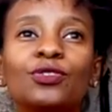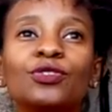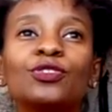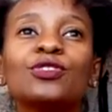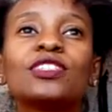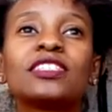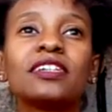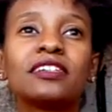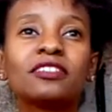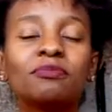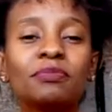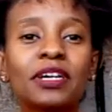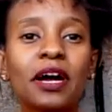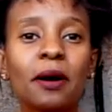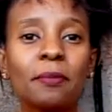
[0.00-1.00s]
start
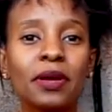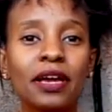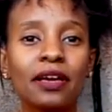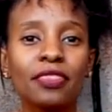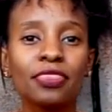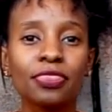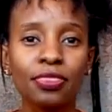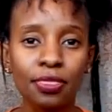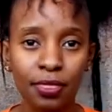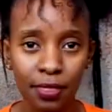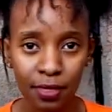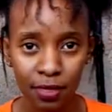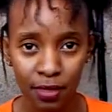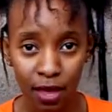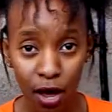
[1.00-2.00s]
becoming
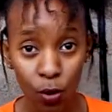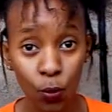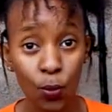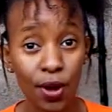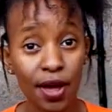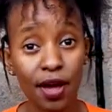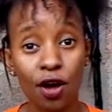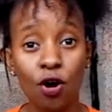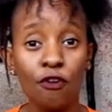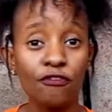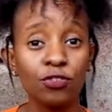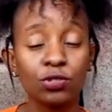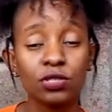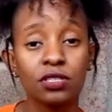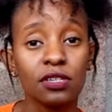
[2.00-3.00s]
aware of your
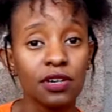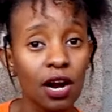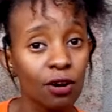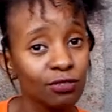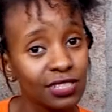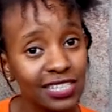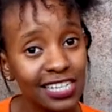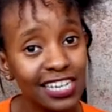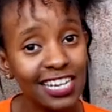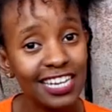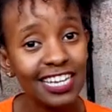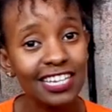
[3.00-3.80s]
surrounding,